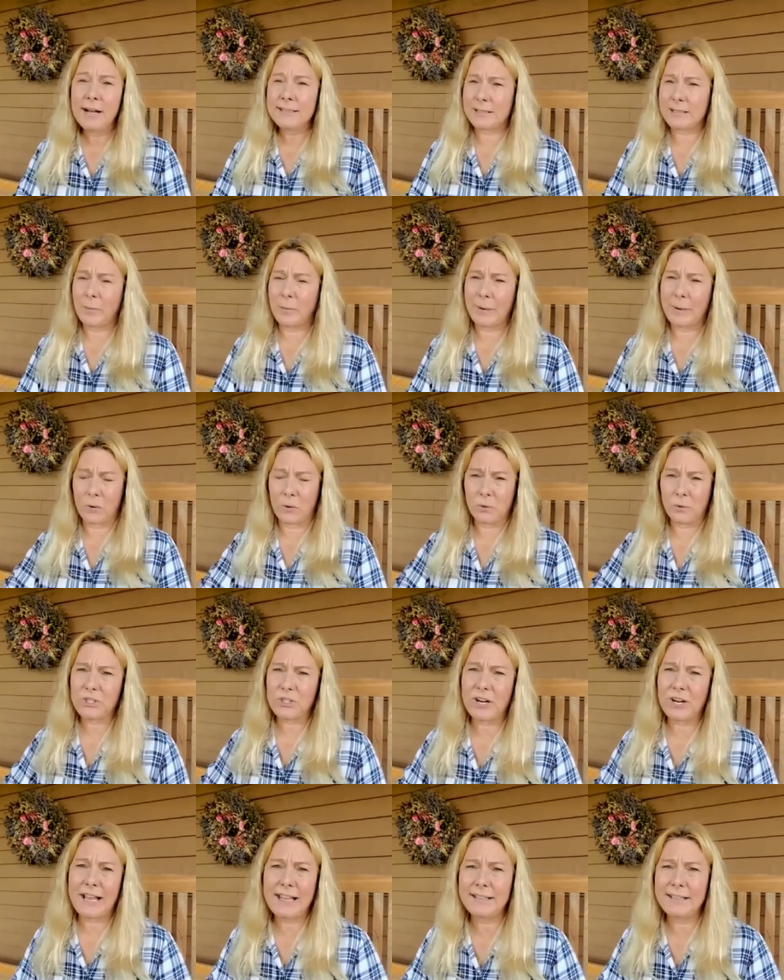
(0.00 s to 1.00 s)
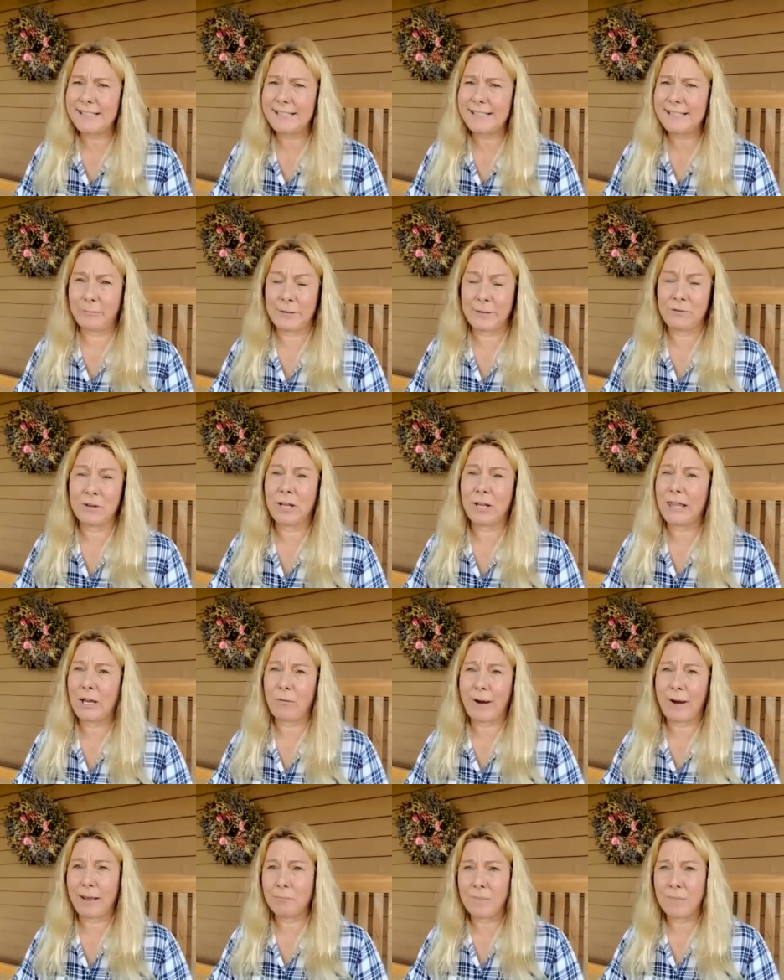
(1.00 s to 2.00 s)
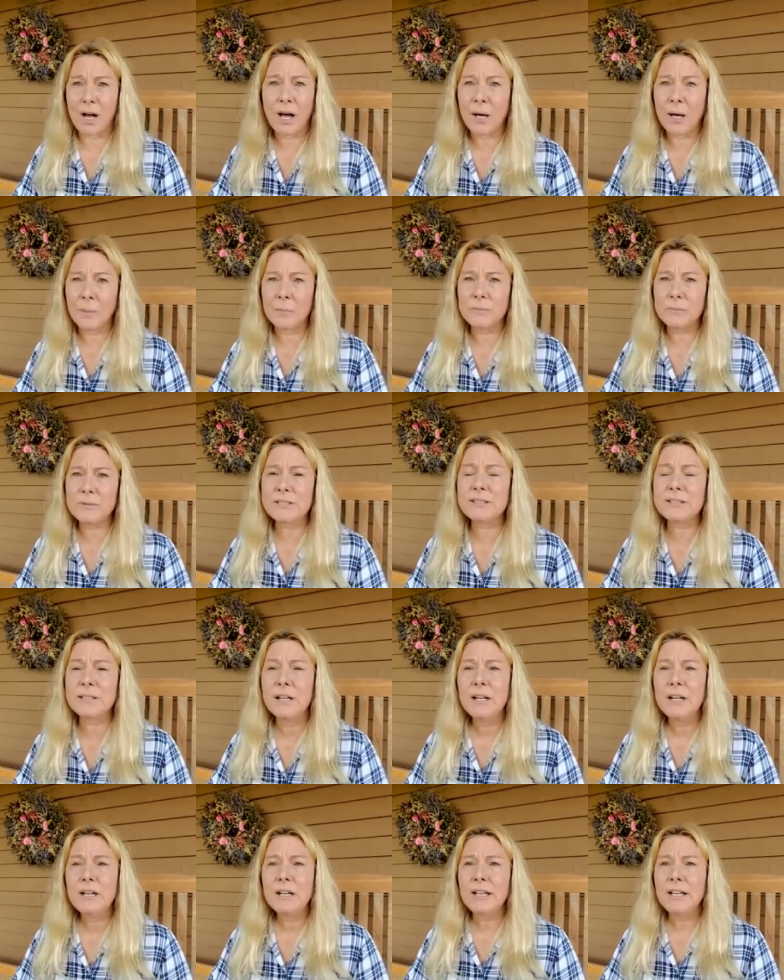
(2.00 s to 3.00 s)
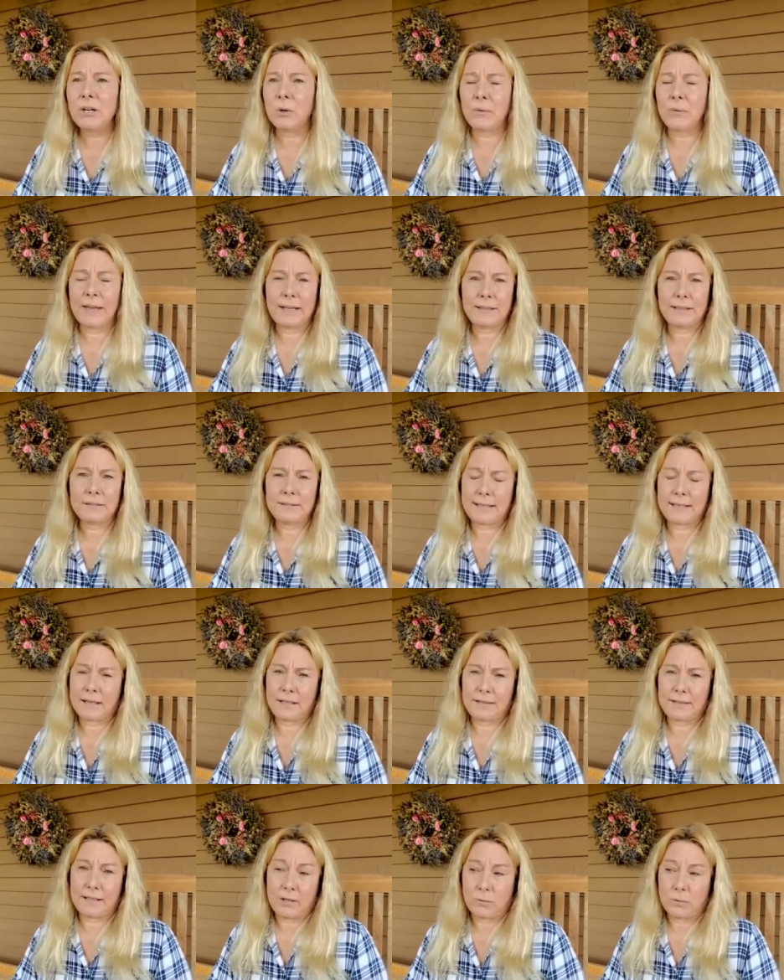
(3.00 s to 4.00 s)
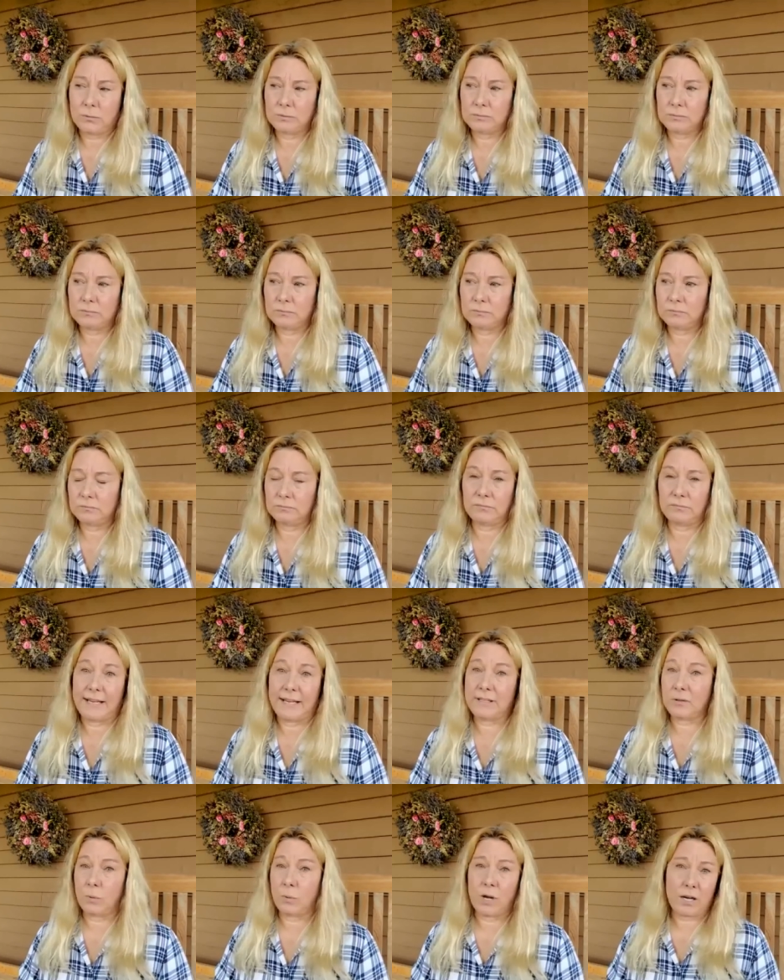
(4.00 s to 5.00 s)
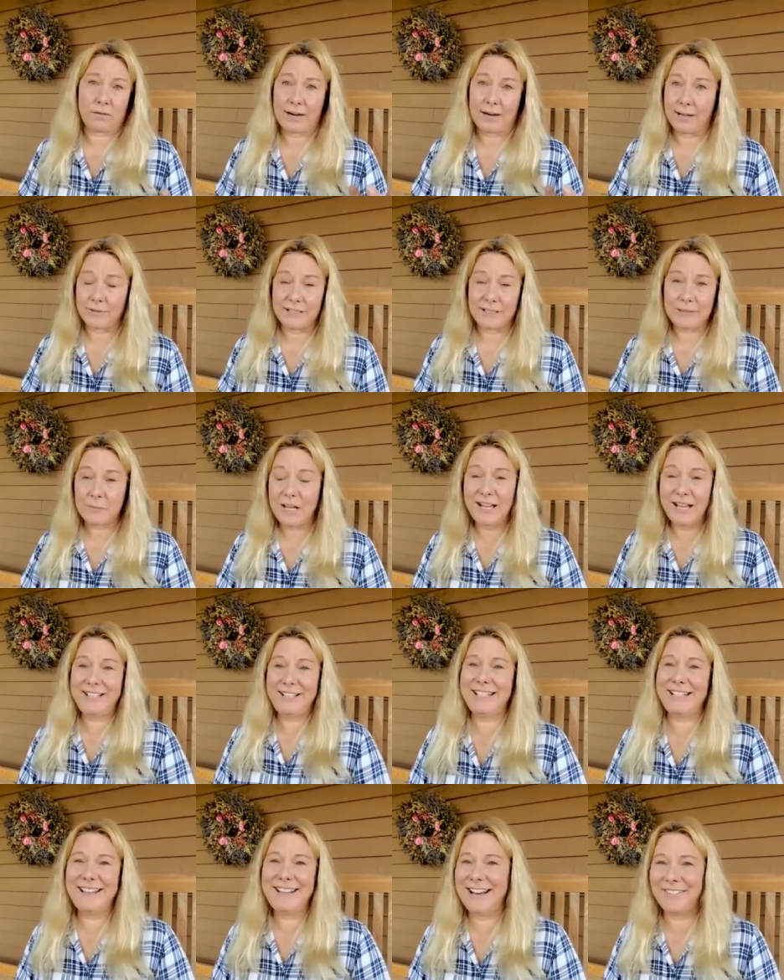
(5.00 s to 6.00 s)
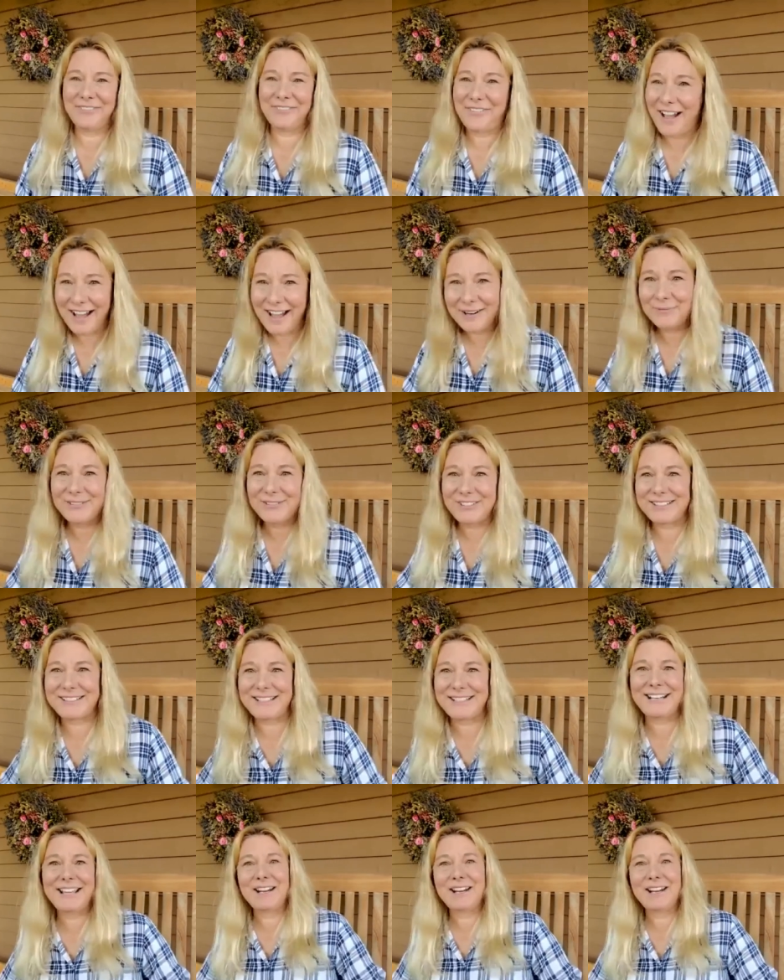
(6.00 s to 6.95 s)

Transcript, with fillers: Some of my older hens have been really great moms. You know, they don't like to walk around as much and they're fine with just sitting